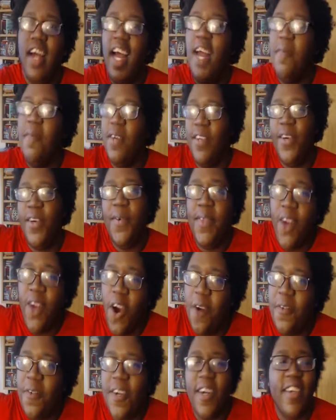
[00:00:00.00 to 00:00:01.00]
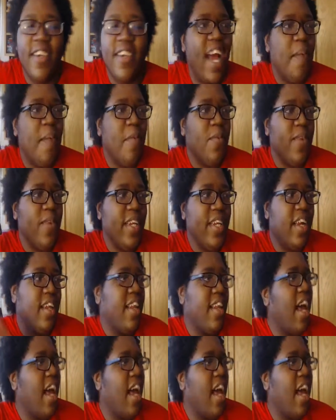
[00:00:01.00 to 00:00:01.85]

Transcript: I'm going to go with our world. I've been reading a